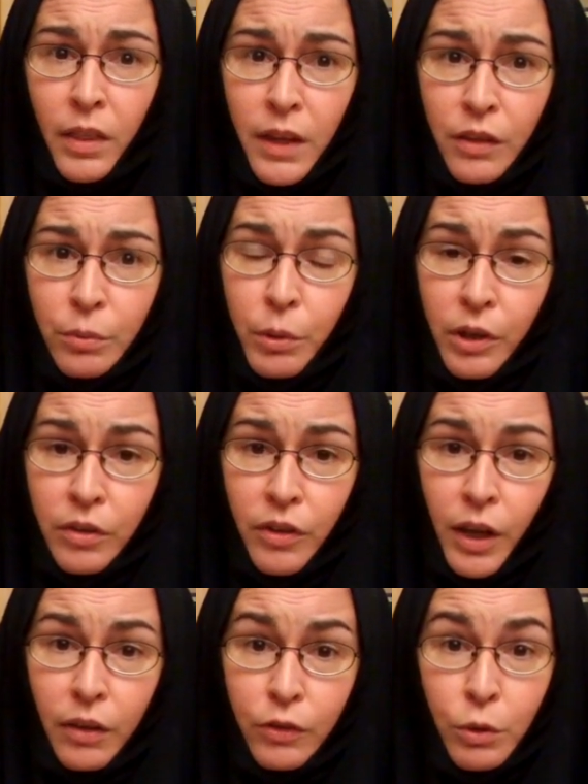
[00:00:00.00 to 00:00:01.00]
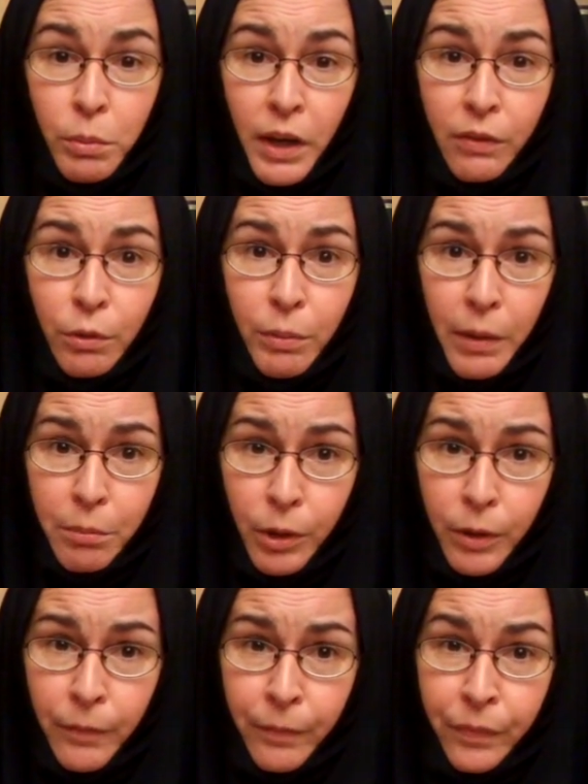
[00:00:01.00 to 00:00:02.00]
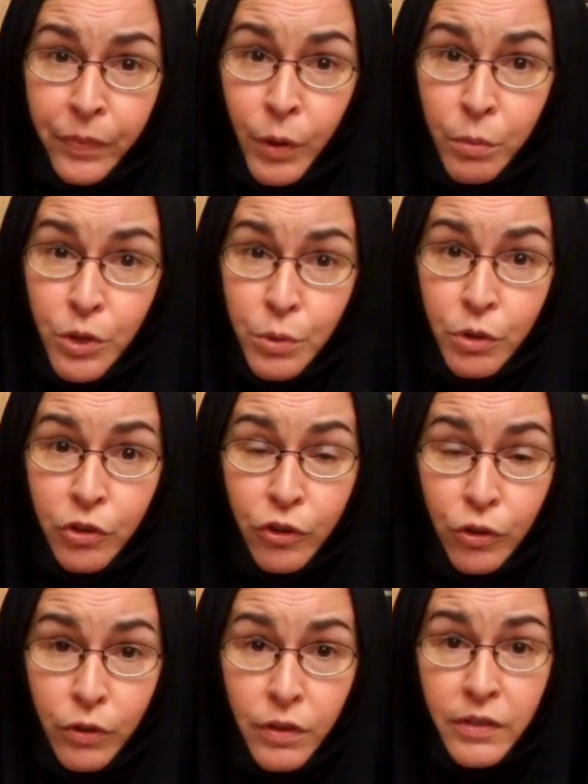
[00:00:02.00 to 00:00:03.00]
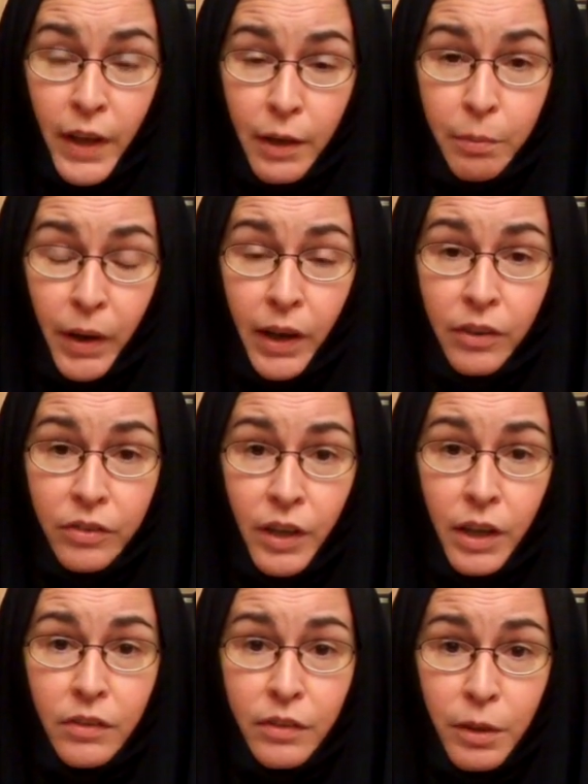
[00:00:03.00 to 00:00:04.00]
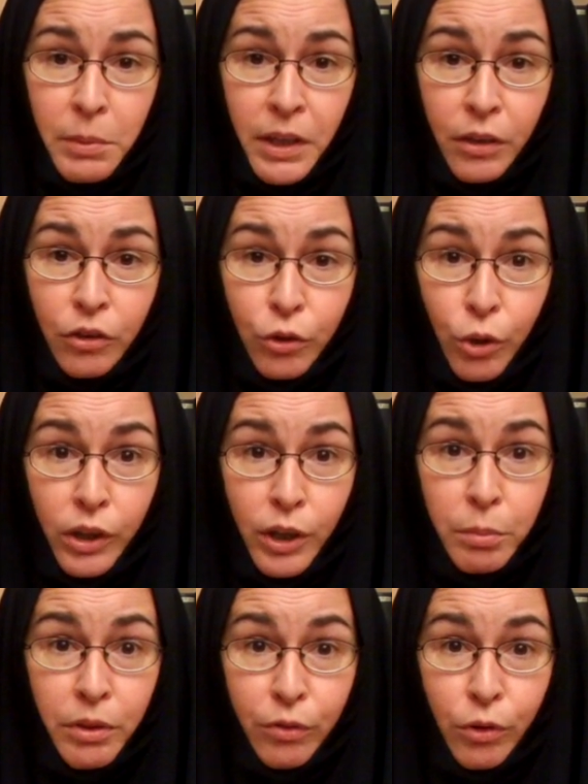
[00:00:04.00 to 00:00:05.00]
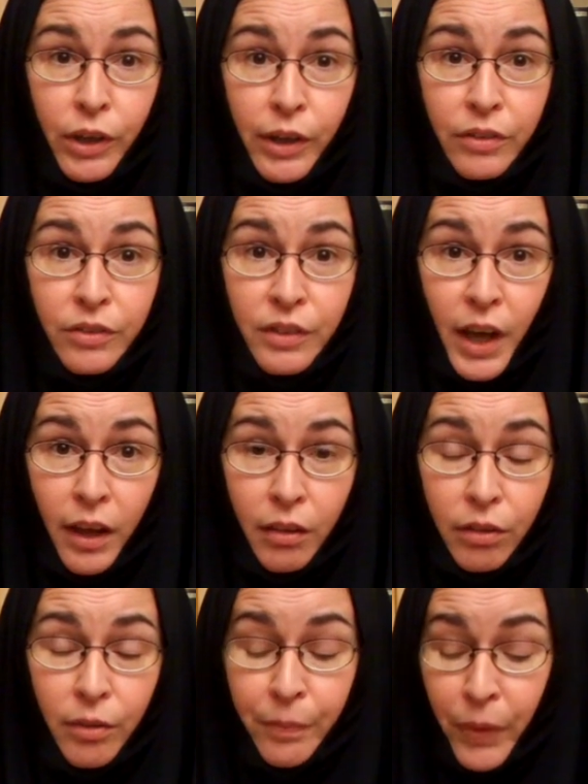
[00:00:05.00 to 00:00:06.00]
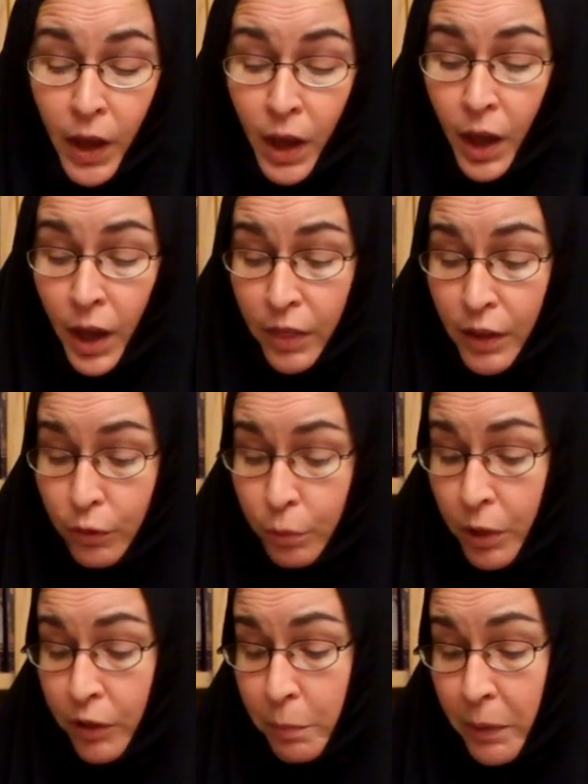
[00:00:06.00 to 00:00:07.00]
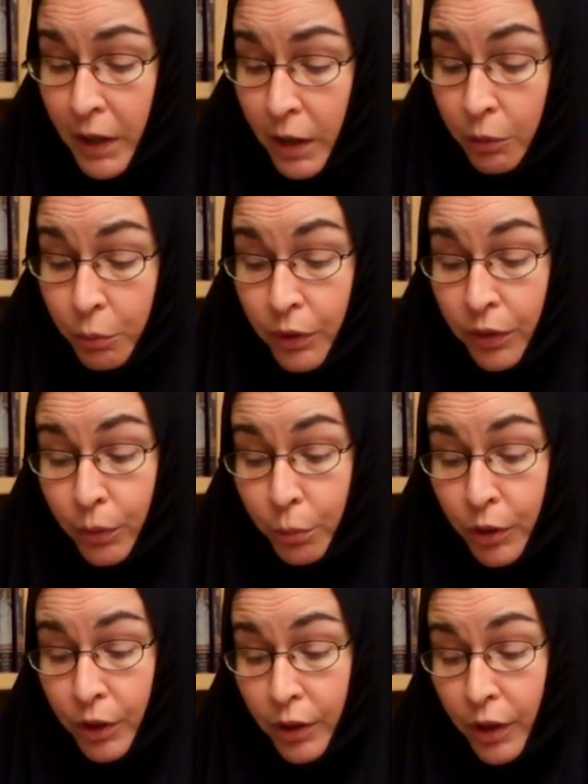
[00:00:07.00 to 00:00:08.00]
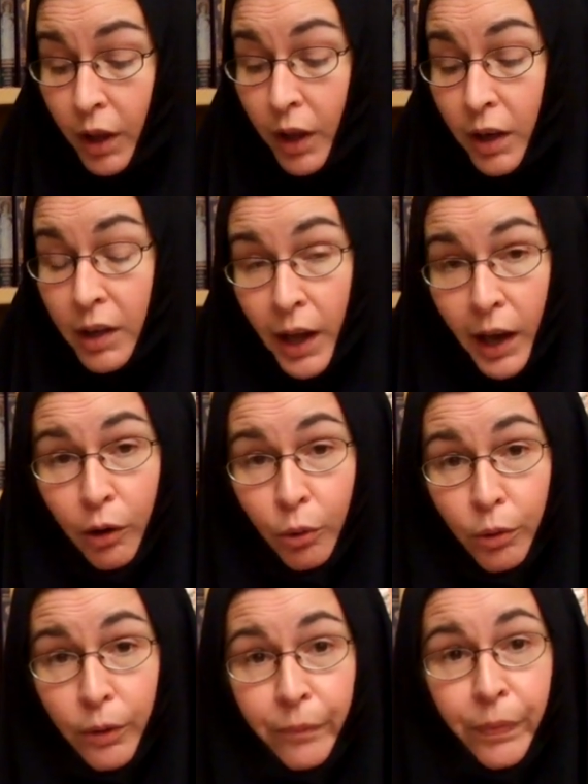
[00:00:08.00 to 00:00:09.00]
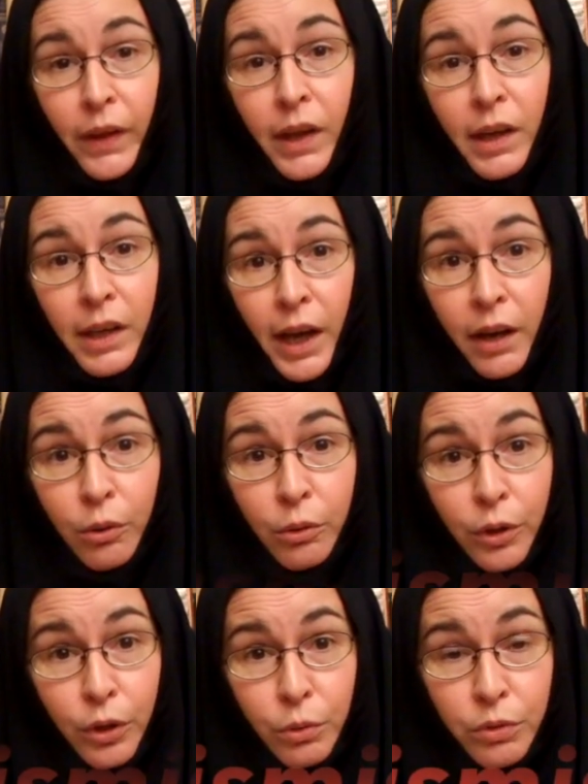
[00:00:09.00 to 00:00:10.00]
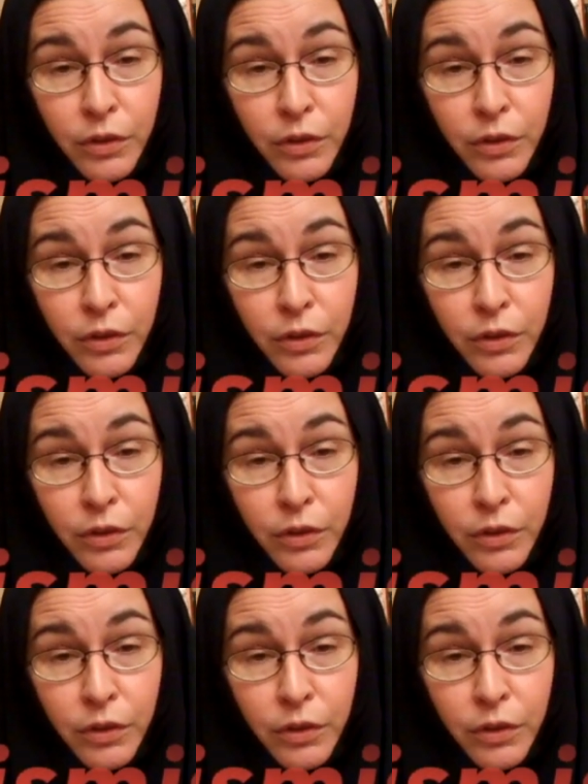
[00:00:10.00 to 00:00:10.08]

These words, as you may remember, which were said by Saint Simeon shortly before his death, these words begin with the word, now. Now you